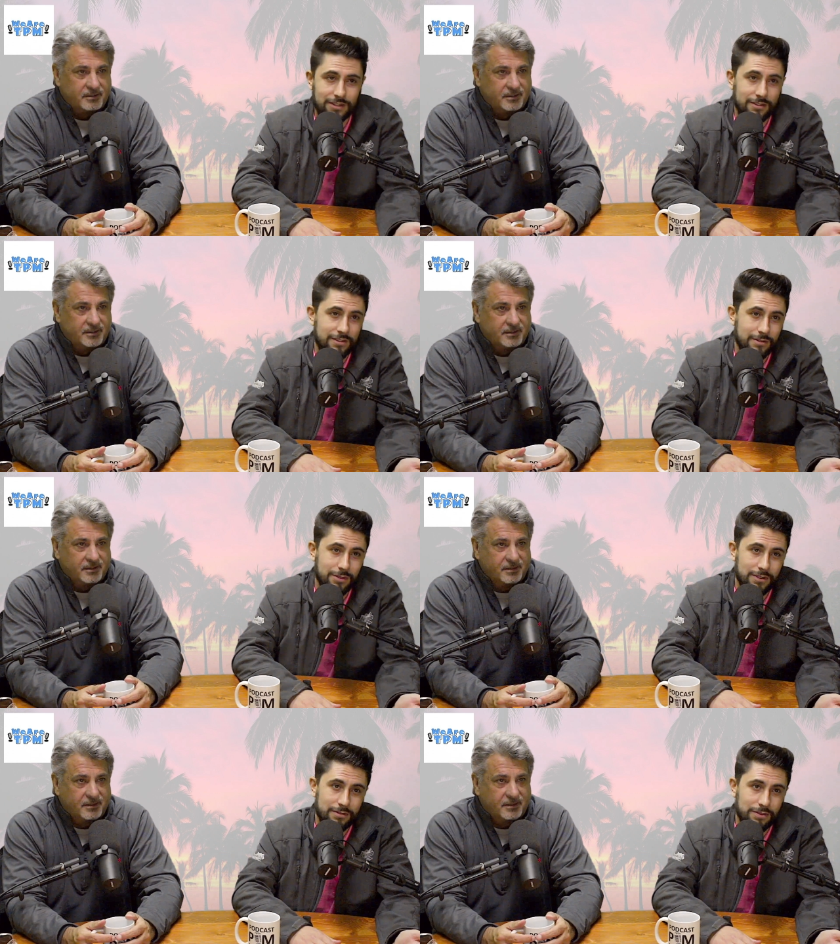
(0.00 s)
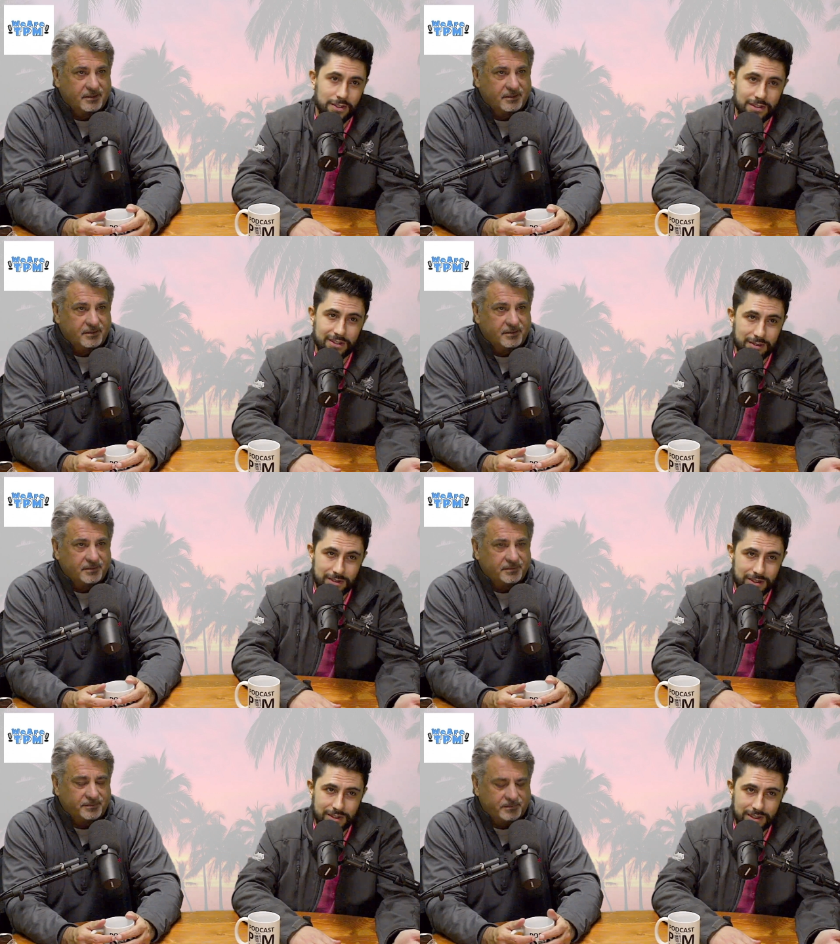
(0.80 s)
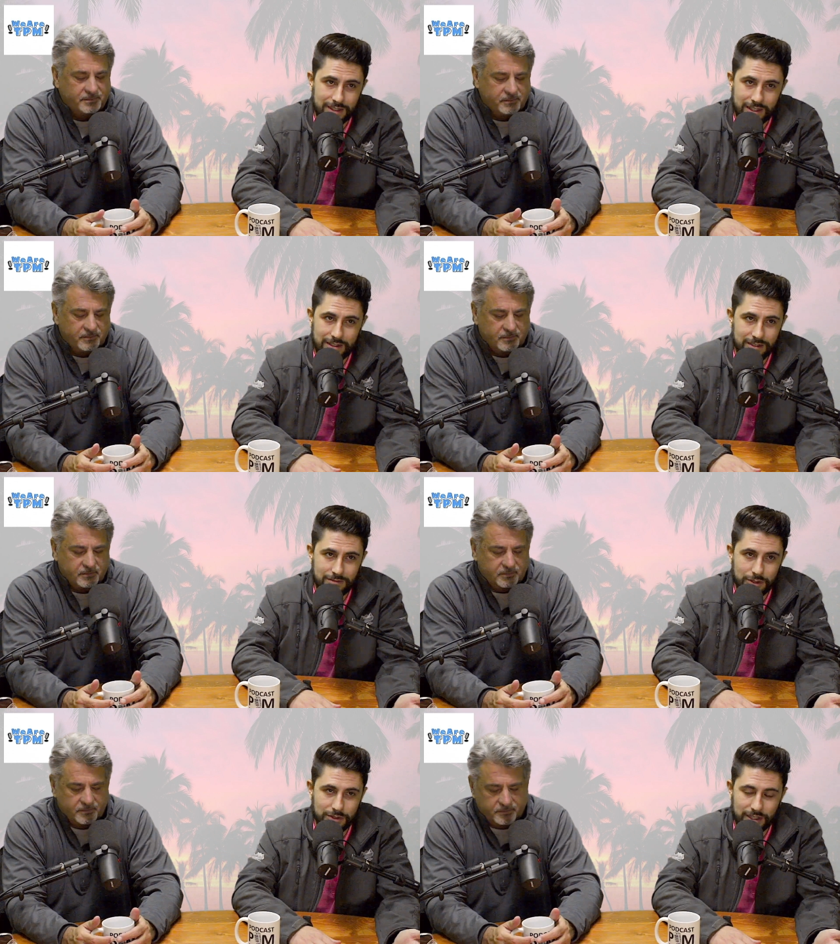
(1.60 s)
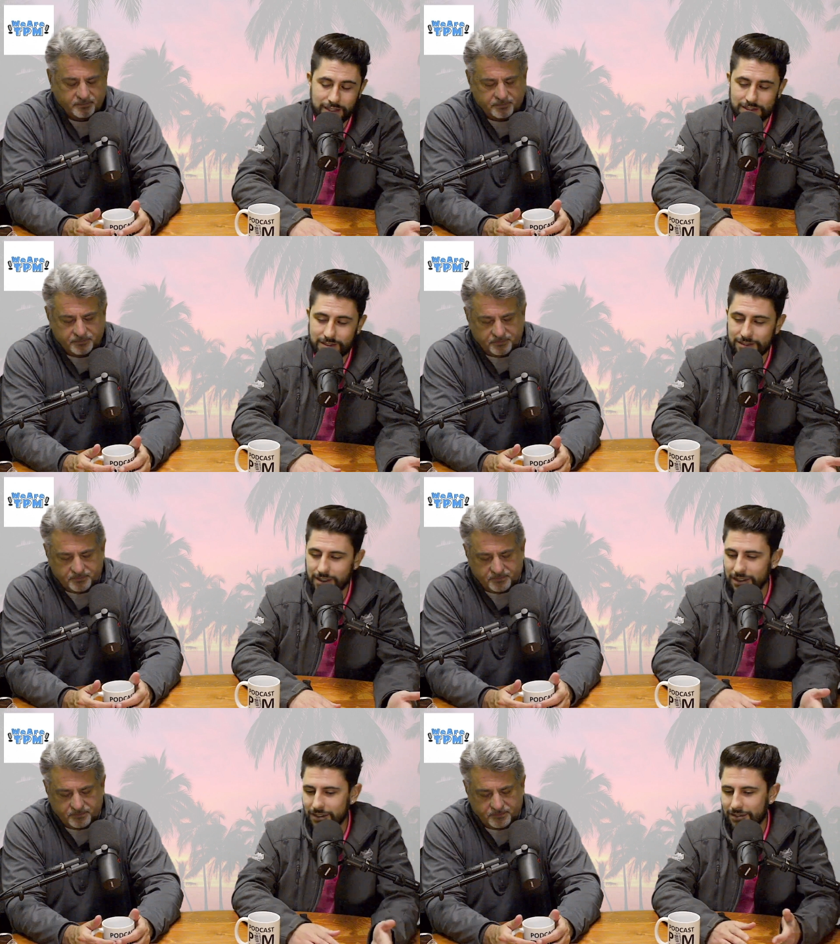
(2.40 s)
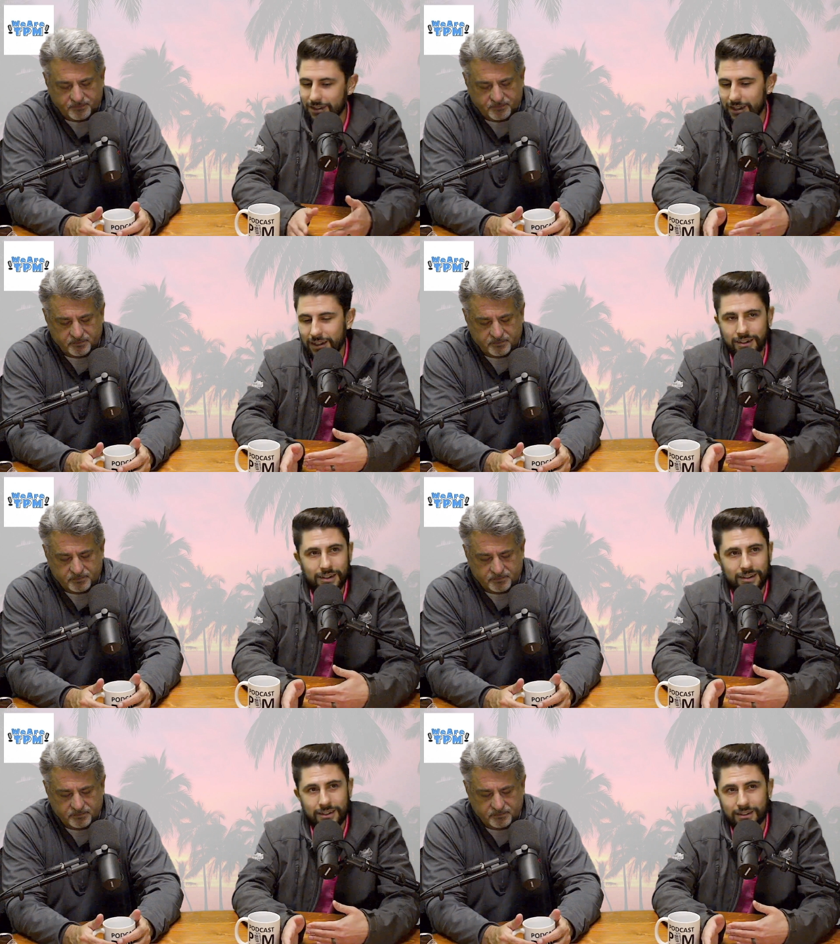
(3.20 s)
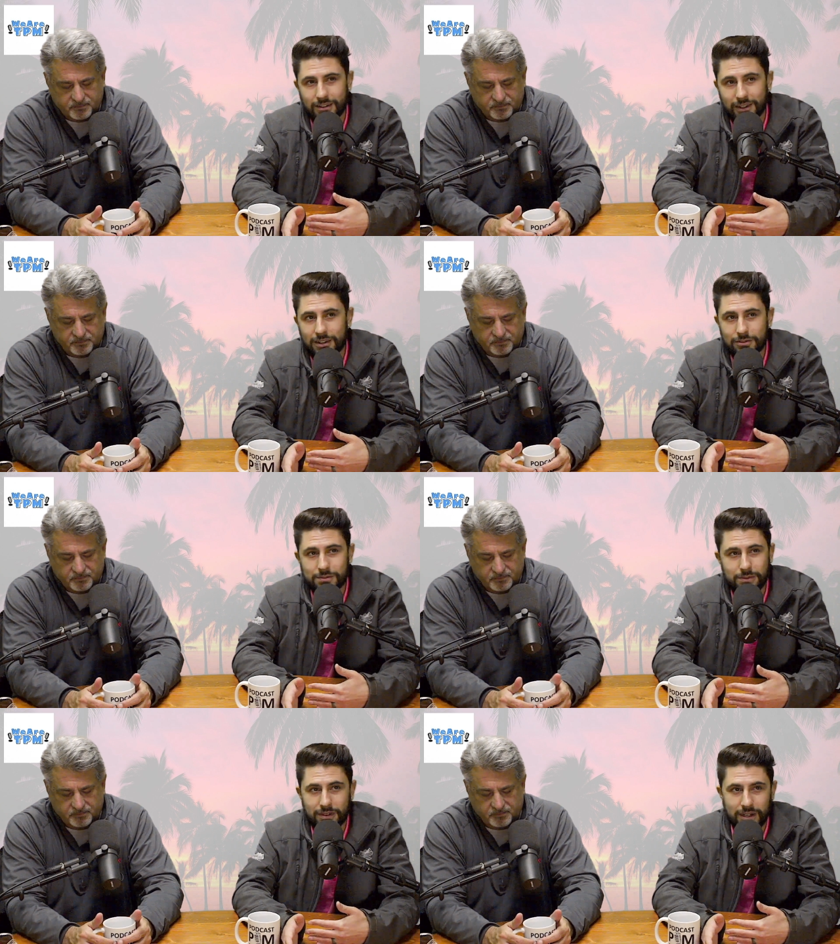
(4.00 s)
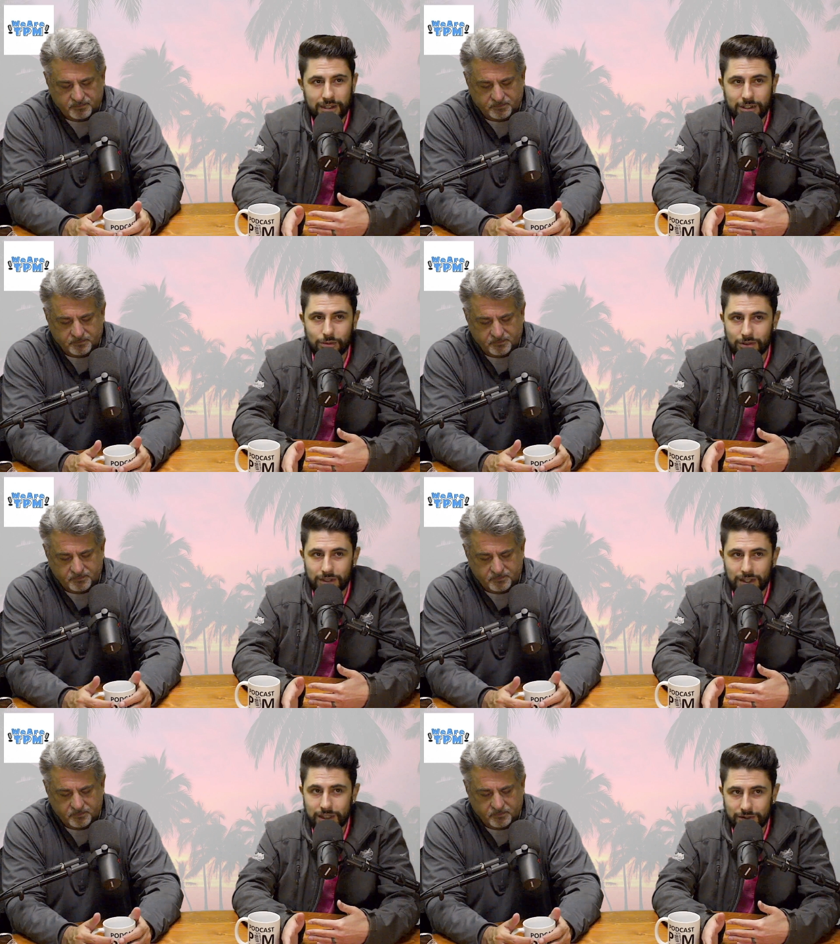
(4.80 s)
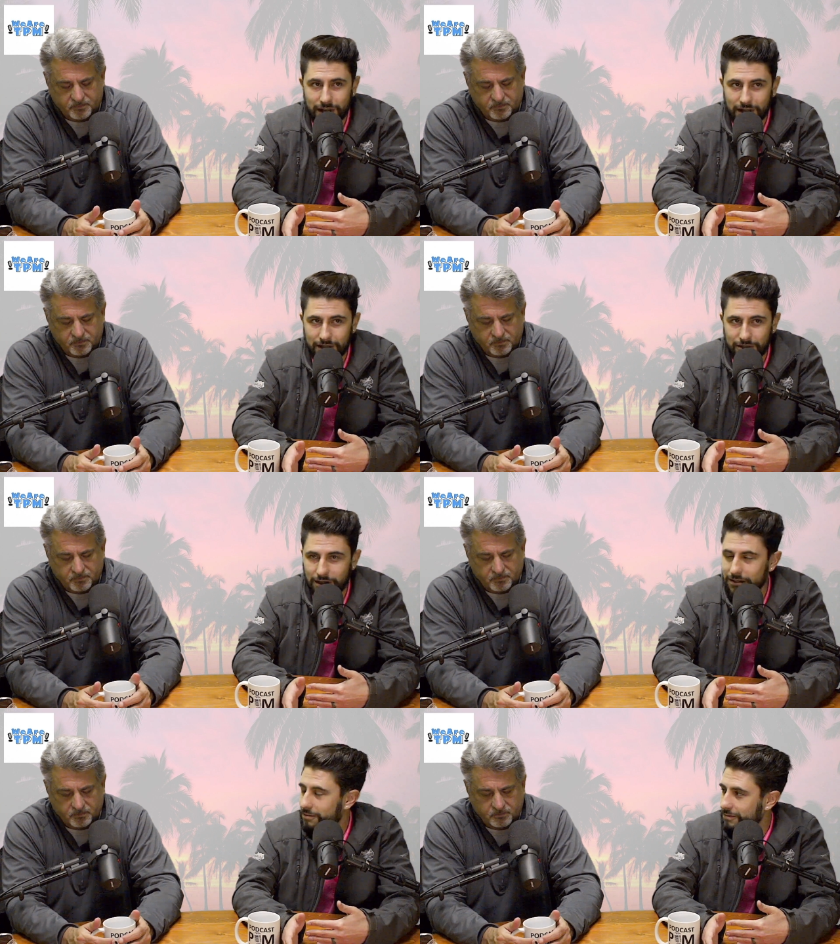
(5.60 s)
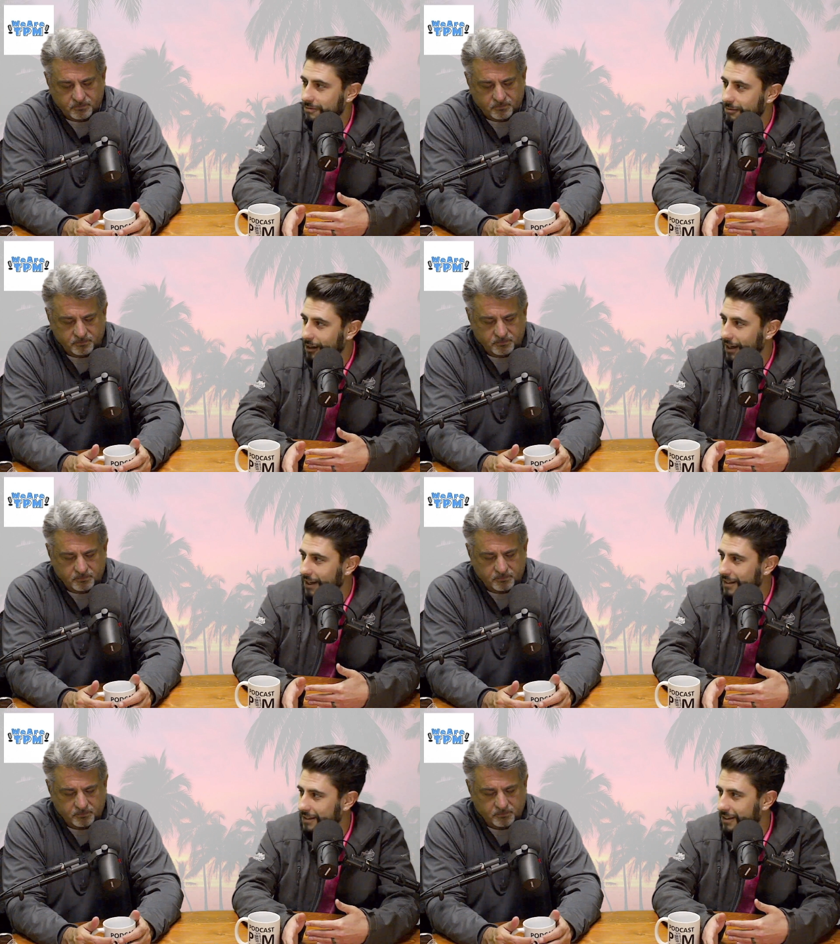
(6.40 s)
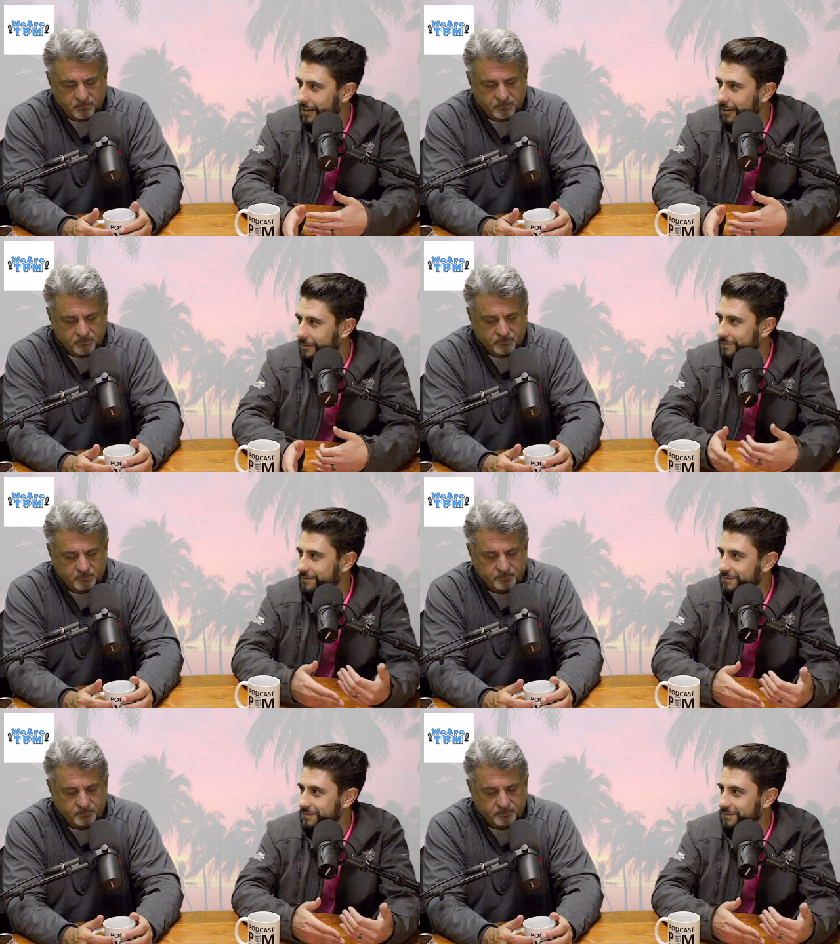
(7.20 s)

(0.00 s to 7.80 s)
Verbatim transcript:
Speaker 1: the electricity bill is responsibility of the tenant in most cases, and uh, landlord's providing a working HVAC unit, right? So.